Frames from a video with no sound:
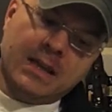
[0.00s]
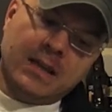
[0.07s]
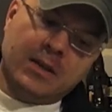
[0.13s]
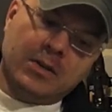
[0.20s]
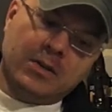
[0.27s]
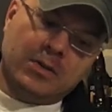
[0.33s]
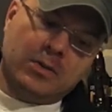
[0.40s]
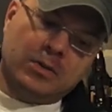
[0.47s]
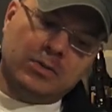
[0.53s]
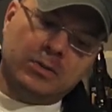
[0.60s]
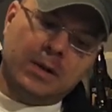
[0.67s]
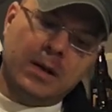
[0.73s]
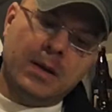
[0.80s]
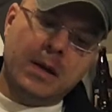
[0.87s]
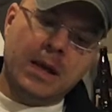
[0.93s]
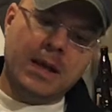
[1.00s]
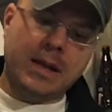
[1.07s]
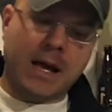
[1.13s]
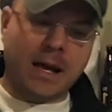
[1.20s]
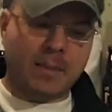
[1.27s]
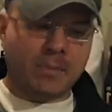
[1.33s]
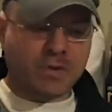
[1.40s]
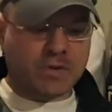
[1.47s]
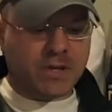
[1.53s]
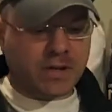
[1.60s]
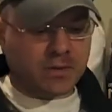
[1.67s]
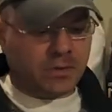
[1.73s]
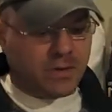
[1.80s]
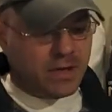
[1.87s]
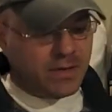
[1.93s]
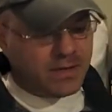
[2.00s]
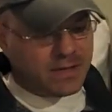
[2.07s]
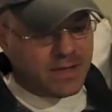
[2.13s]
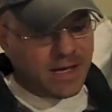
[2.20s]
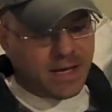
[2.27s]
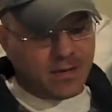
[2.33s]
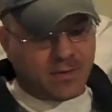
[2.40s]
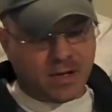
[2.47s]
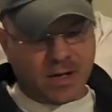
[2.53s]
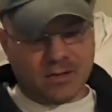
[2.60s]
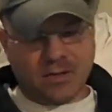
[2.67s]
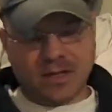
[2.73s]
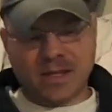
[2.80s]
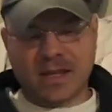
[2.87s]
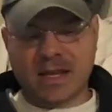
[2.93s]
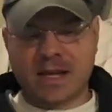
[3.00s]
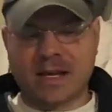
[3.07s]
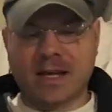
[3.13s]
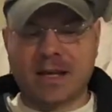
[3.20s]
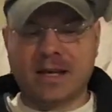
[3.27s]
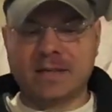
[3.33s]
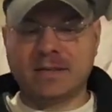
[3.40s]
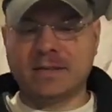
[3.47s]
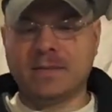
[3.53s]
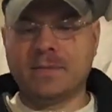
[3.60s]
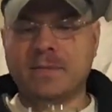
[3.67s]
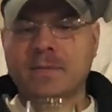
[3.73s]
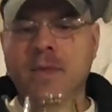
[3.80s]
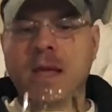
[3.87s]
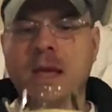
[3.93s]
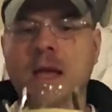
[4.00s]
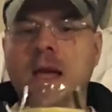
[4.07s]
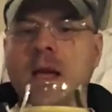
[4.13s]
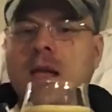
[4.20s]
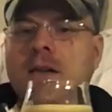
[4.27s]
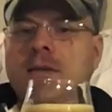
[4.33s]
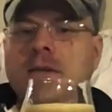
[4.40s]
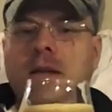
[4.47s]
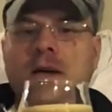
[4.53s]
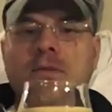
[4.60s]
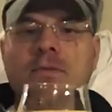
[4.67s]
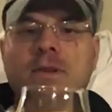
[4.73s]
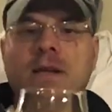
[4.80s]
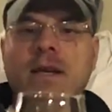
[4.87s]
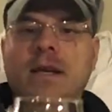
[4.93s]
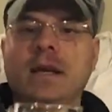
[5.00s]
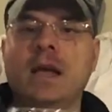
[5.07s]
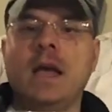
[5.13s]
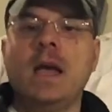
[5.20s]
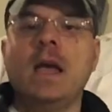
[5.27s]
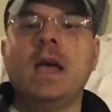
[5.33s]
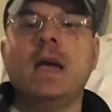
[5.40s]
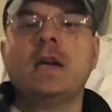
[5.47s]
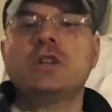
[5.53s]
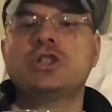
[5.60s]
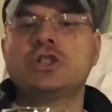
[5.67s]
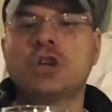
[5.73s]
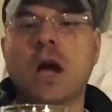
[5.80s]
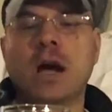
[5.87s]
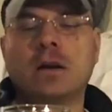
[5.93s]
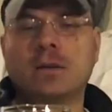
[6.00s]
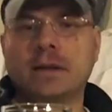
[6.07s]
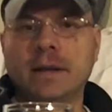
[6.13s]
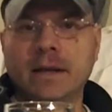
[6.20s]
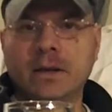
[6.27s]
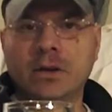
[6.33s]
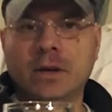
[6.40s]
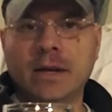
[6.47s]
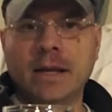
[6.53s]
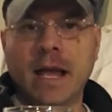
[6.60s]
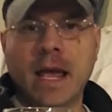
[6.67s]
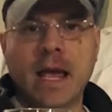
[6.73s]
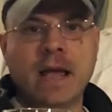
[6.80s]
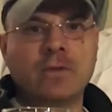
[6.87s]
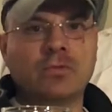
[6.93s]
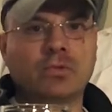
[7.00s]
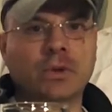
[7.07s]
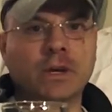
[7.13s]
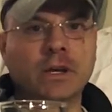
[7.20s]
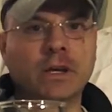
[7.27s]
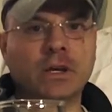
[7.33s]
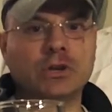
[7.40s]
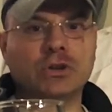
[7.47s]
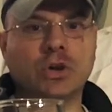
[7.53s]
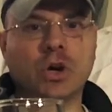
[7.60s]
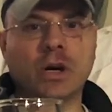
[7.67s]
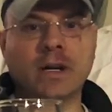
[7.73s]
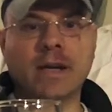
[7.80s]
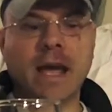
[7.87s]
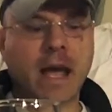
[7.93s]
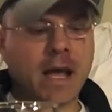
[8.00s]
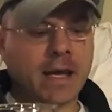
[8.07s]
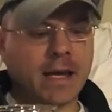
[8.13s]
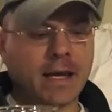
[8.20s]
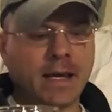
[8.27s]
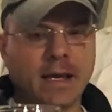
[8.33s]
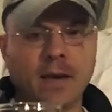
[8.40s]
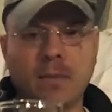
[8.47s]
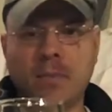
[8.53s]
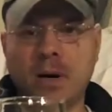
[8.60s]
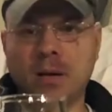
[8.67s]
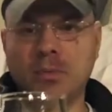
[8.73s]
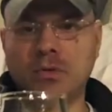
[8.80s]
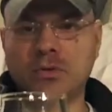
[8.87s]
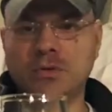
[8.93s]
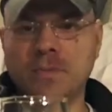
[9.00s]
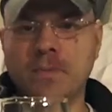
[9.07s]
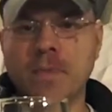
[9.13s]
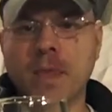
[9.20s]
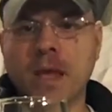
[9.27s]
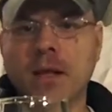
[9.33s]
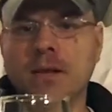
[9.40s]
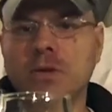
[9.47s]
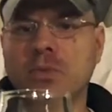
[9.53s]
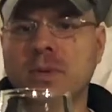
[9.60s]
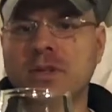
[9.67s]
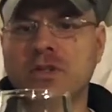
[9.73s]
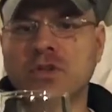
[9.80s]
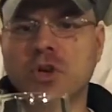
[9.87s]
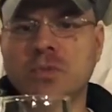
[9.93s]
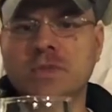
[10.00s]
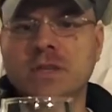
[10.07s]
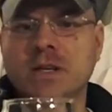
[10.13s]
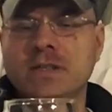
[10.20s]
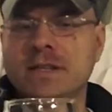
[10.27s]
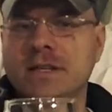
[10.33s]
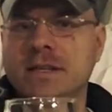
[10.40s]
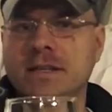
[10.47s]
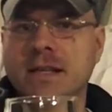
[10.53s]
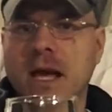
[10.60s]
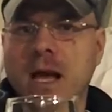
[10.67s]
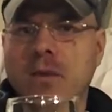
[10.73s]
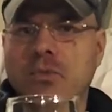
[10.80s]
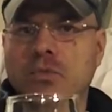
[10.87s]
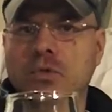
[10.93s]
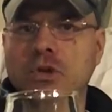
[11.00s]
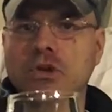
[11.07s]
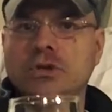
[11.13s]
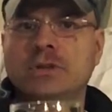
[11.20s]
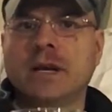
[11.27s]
year-old 9% will give us. There we go. Look at that, guys. Lovely, chocolatey-looking head. Real dark khaki bubbles. A little bit soap sudsy at the top. Real